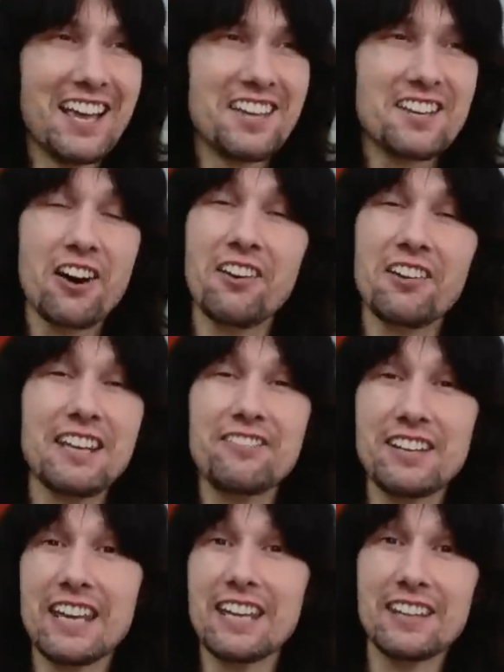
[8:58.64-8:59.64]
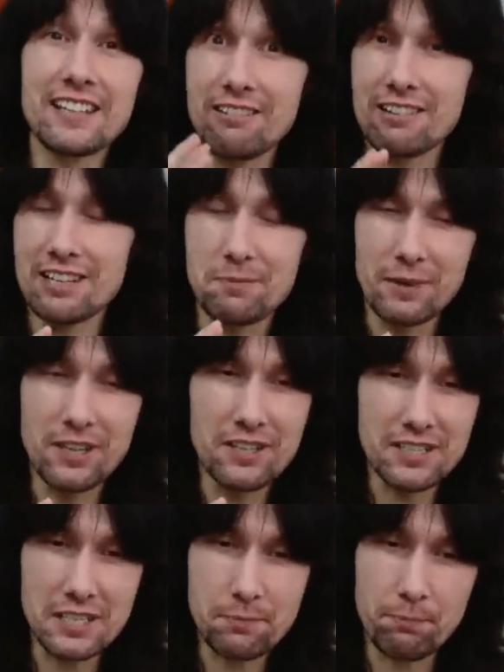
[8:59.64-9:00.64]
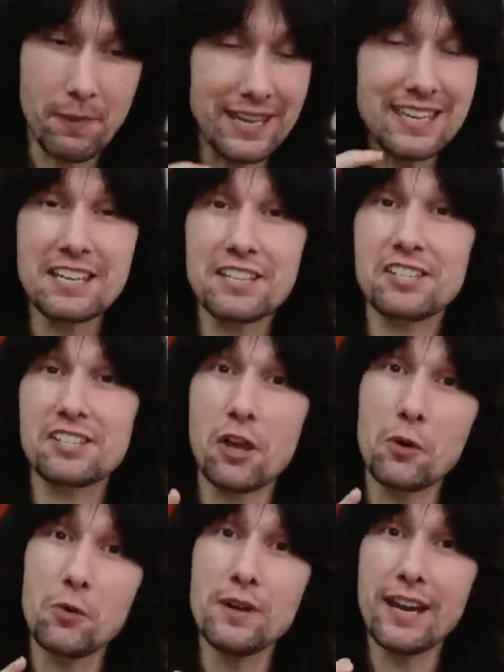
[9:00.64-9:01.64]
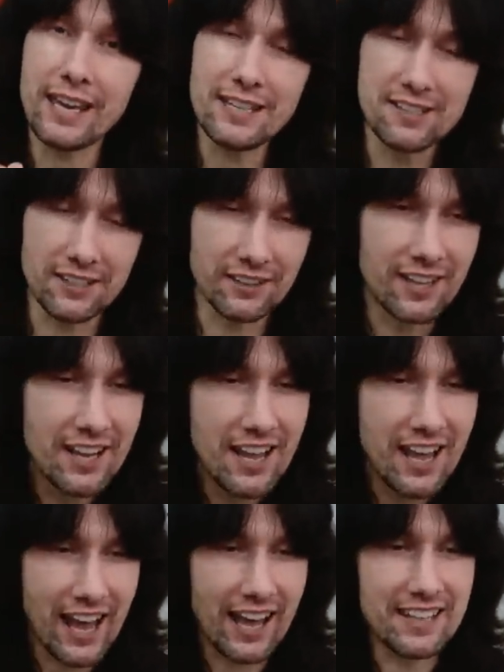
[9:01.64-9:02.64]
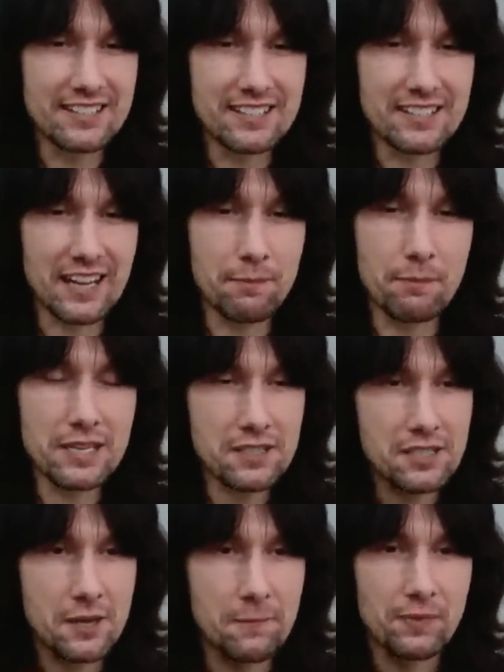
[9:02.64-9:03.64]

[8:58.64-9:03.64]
you can't even hear the lyrics because he's making it so nasal, and it means